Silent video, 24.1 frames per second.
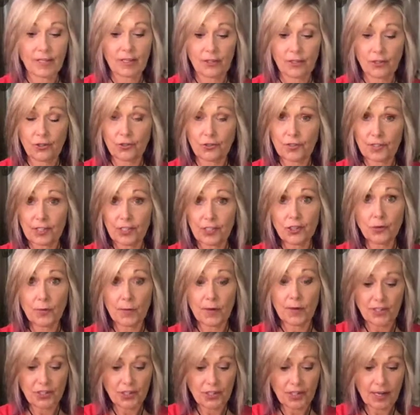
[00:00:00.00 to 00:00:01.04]

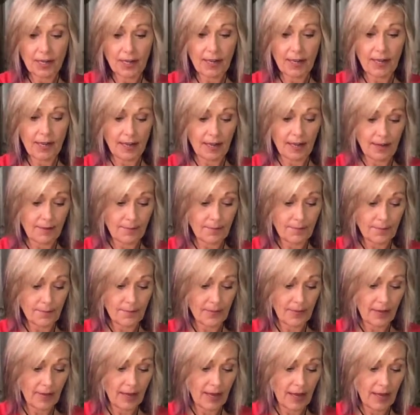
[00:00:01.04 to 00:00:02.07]
at hand,
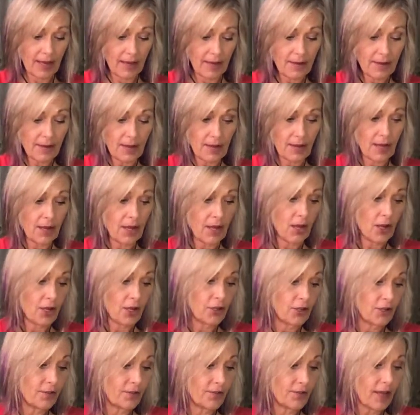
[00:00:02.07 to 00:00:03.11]
okay?
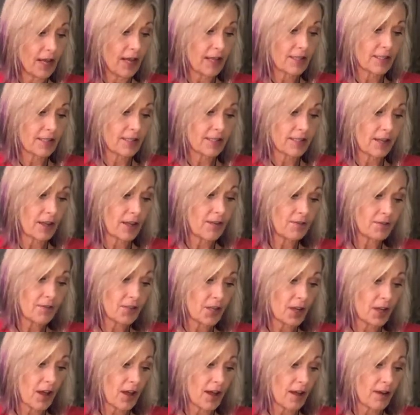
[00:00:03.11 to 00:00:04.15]
You've got
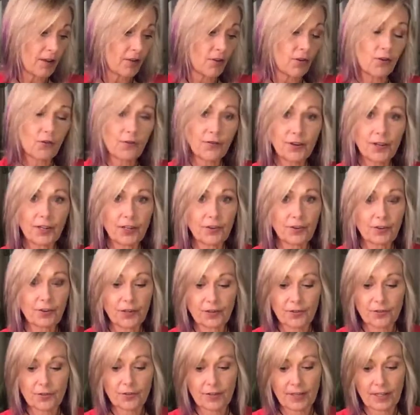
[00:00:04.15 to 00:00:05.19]
self-talk over here in
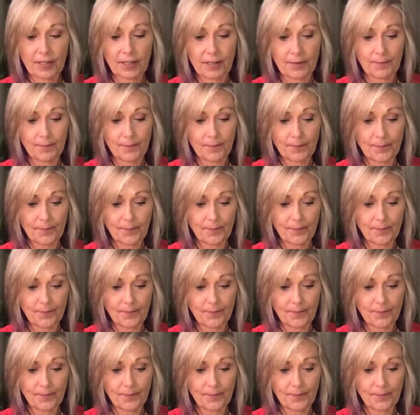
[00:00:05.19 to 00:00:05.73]
your theme.